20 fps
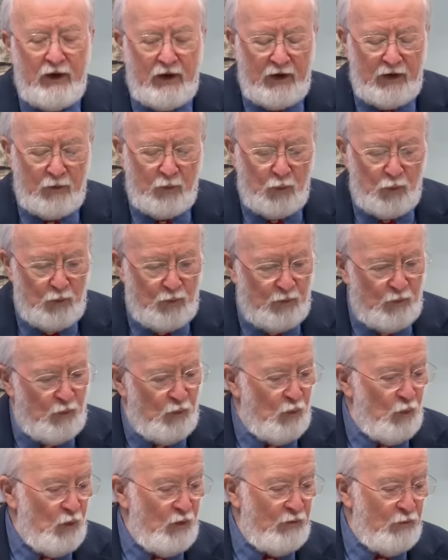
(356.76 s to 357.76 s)
uh,
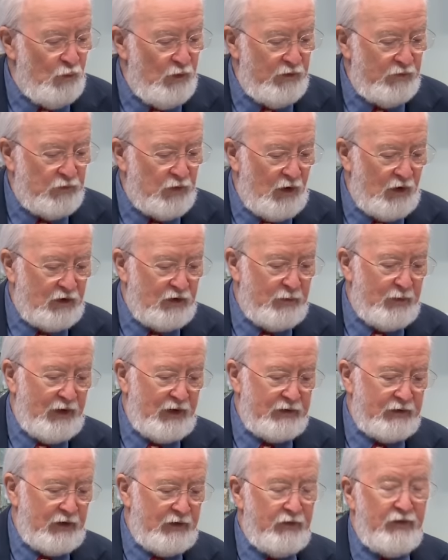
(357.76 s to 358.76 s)
we've talked
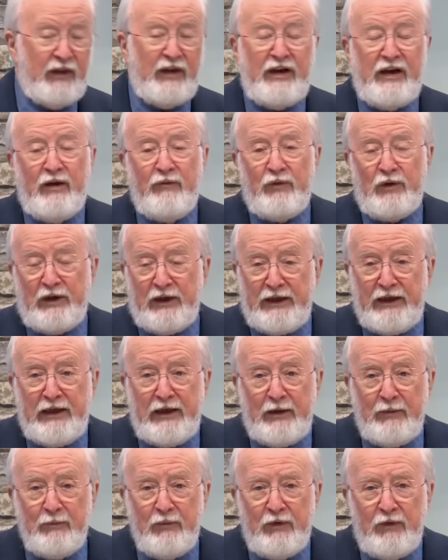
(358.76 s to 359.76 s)
about the, the
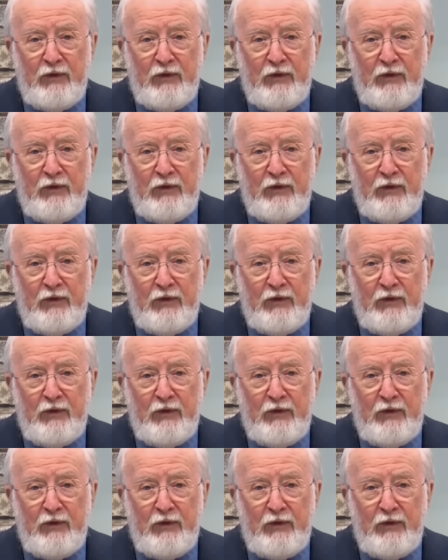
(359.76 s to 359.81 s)
Nephilim,